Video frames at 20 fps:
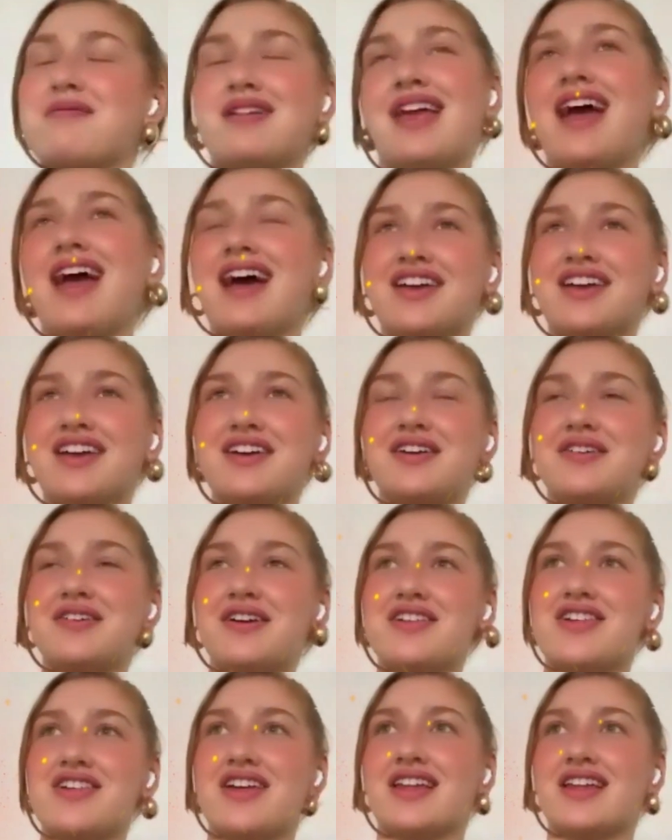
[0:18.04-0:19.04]
And yeah, good
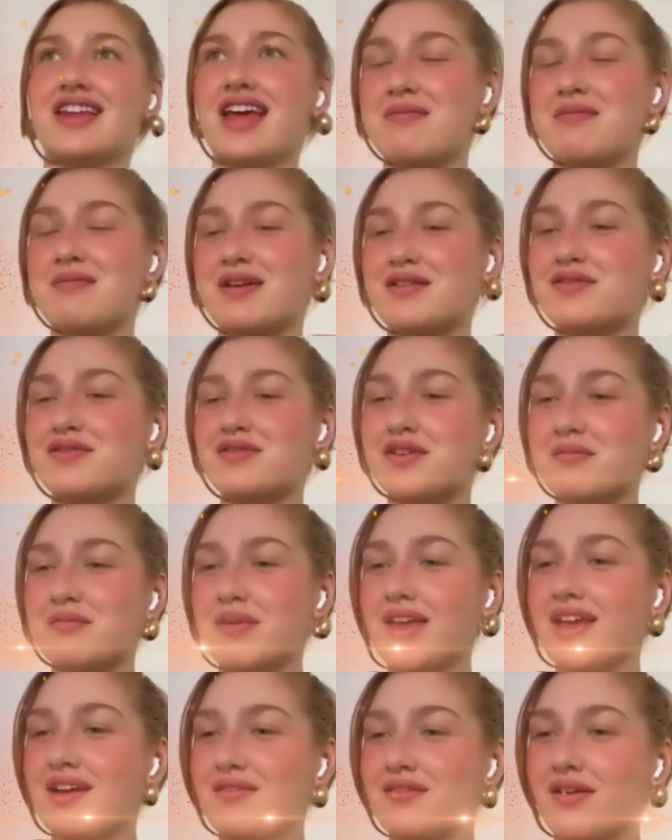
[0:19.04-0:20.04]
question. I mean, for
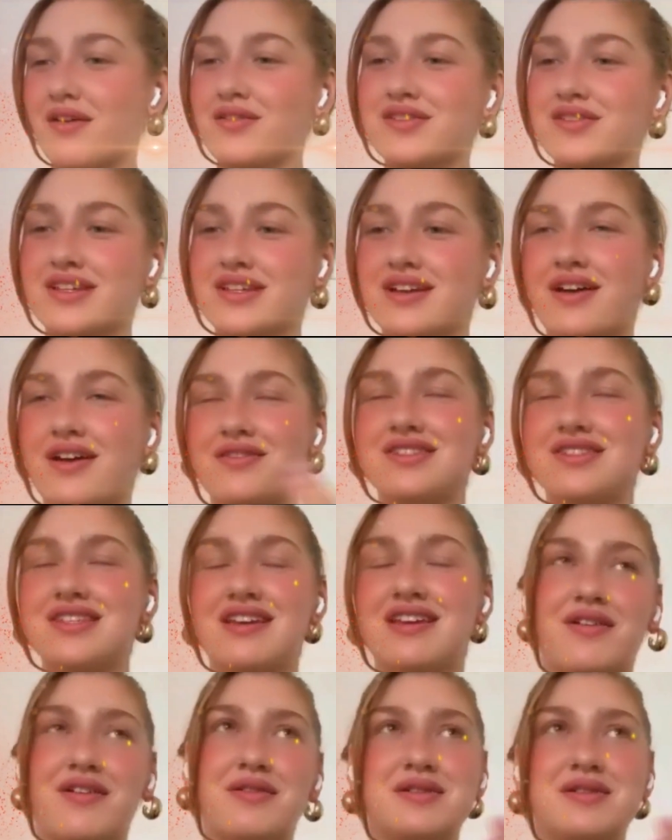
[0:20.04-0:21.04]
me, I've always
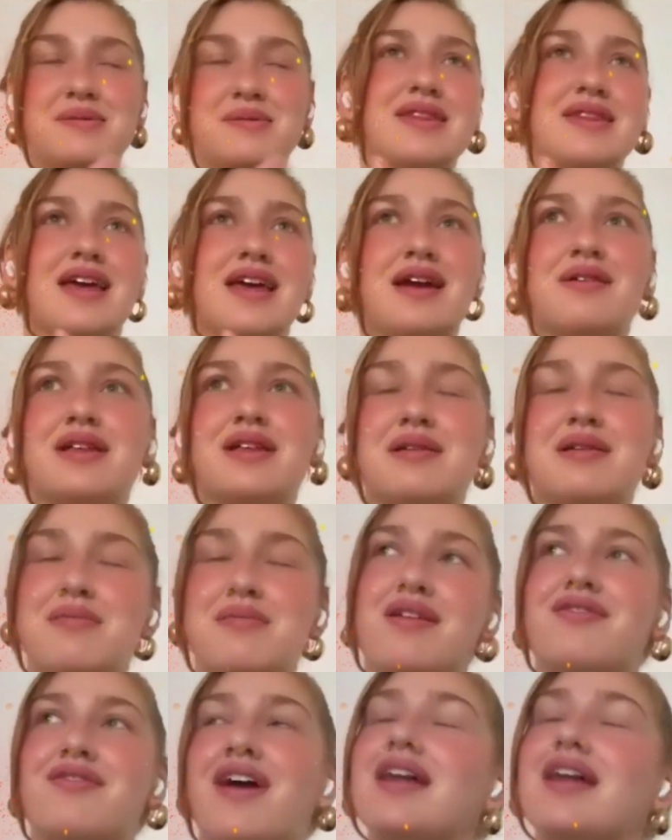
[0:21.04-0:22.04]
been like a really
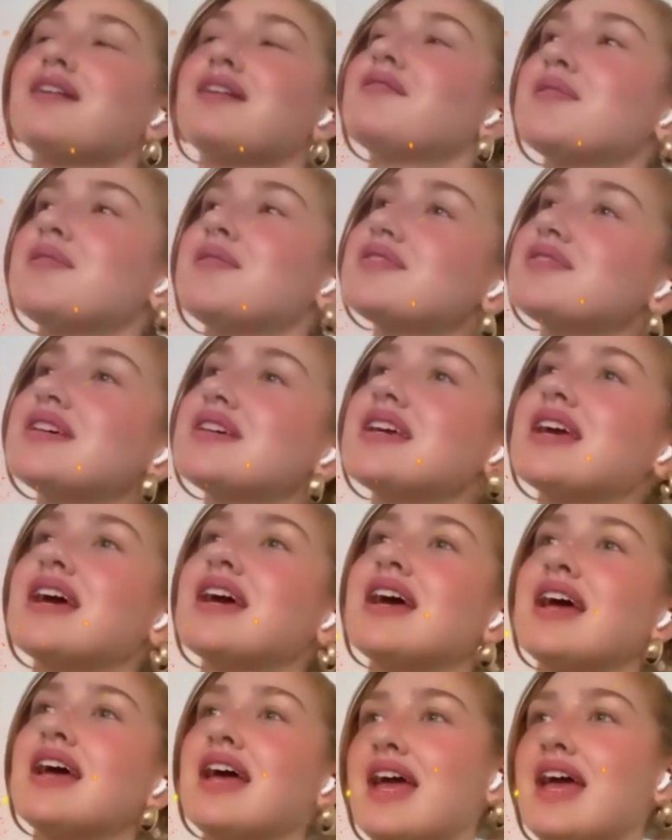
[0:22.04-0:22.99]
big fan of music.